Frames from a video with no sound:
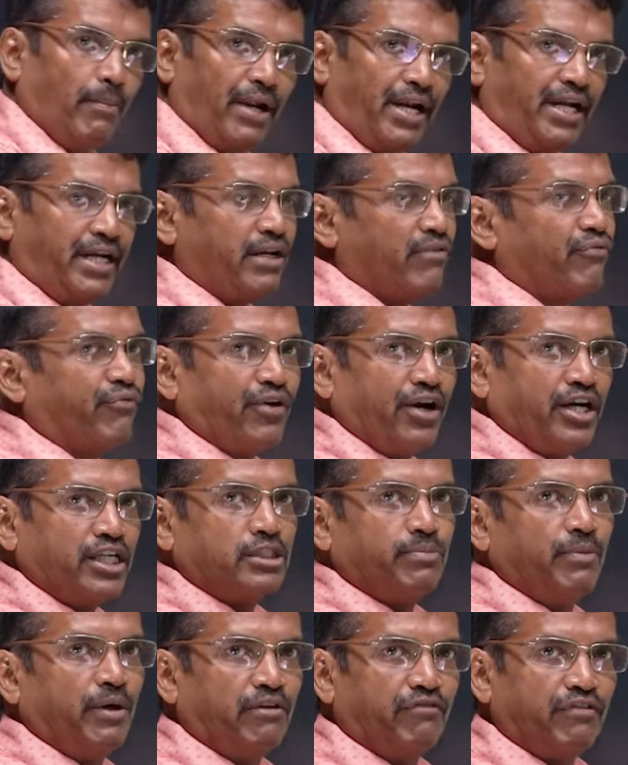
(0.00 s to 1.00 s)
main
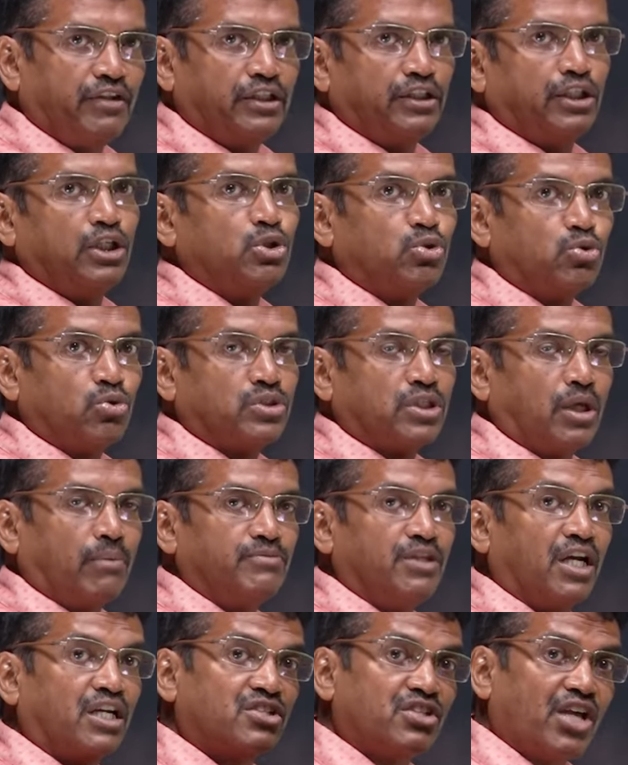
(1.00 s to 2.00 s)
difference between these two
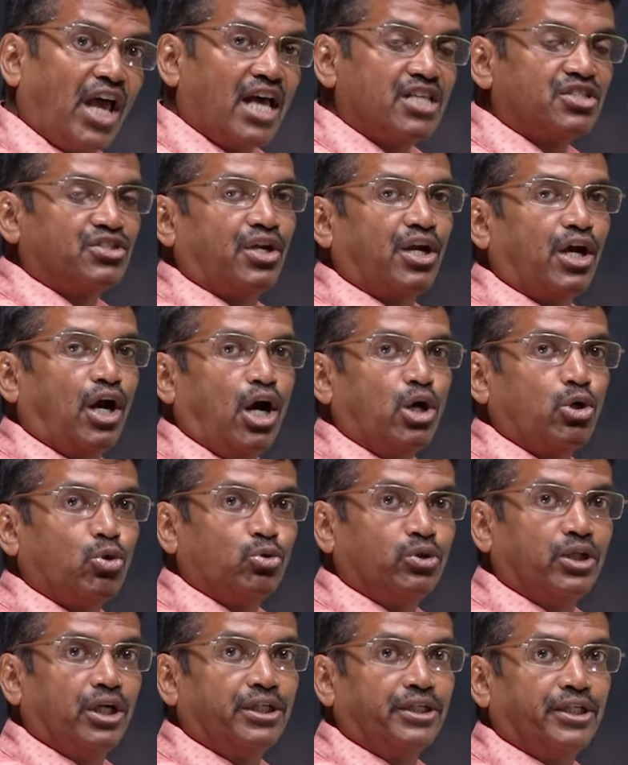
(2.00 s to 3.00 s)
subjects as regard
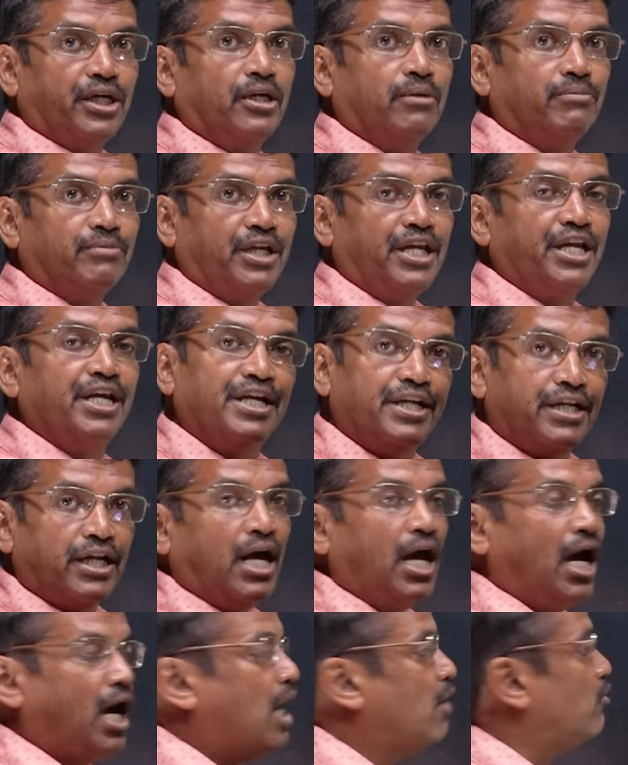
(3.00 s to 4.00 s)
to the term heat,
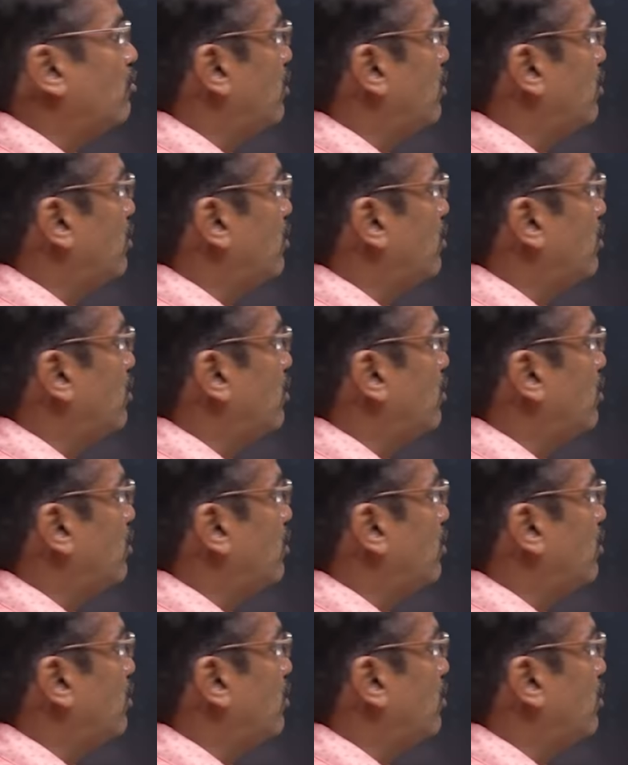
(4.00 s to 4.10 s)
I